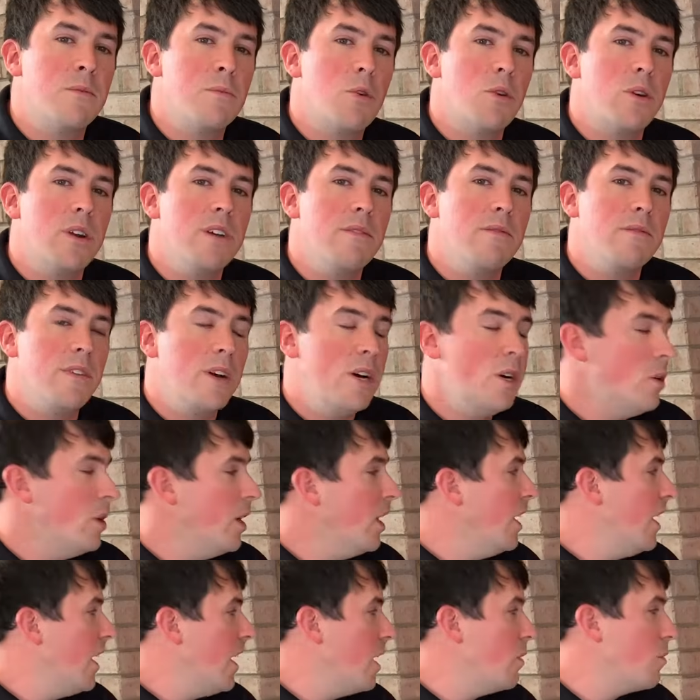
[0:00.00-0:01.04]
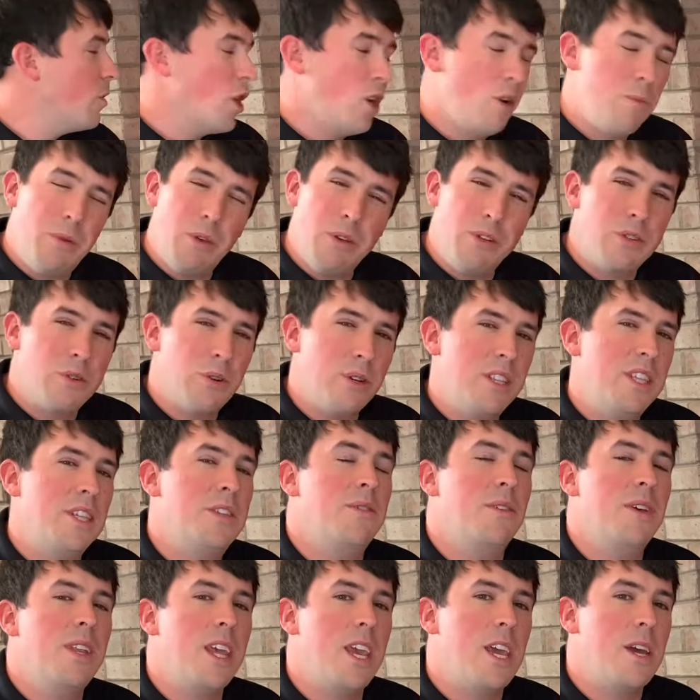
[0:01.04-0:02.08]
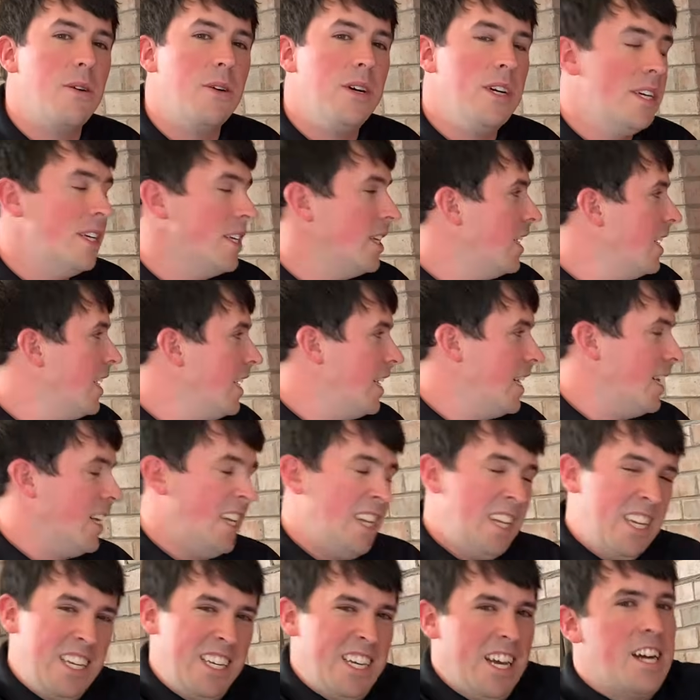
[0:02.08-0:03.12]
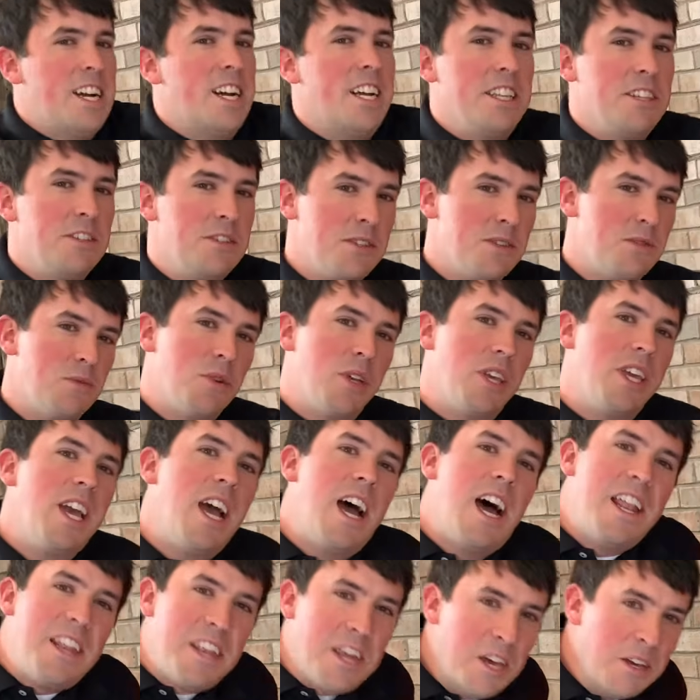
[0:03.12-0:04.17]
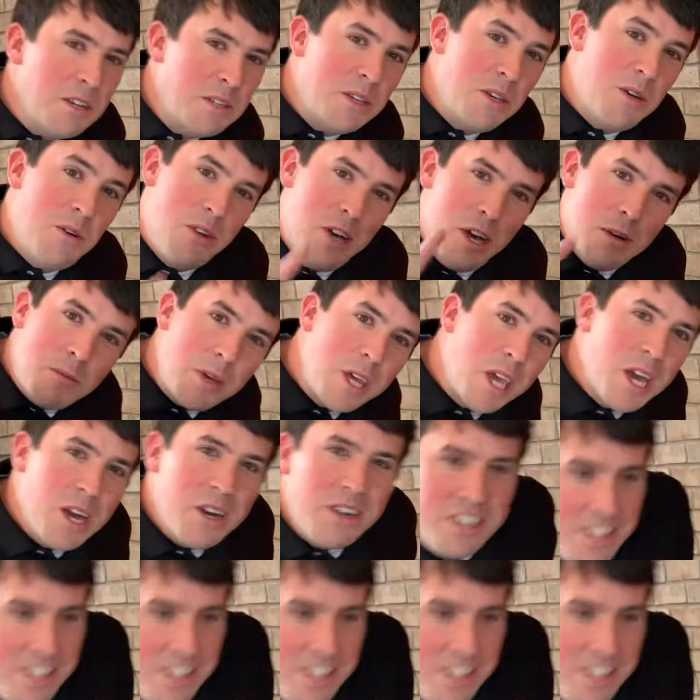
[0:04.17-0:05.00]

more info, and we hope you enjoyed this video. All right, this is really hot now, so I'm gonna go.